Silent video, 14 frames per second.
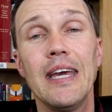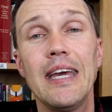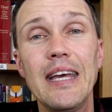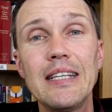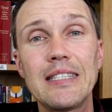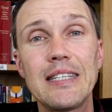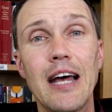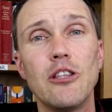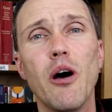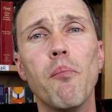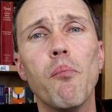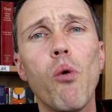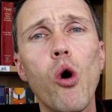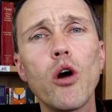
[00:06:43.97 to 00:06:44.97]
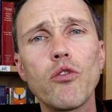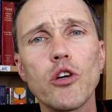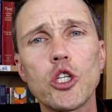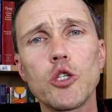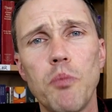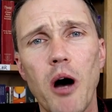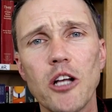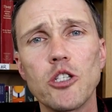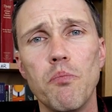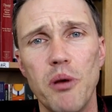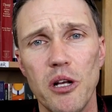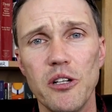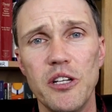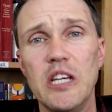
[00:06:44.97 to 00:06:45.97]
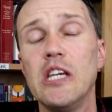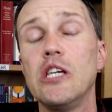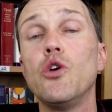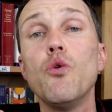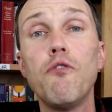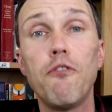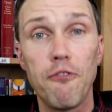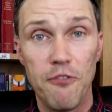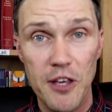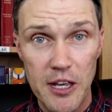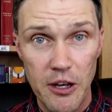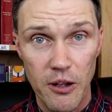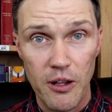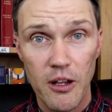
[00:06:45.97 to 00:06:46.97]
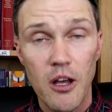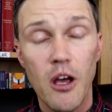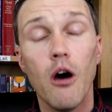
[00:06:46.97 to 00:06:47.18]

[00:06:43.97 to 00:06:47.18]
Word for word: He said, The more responsibility you feel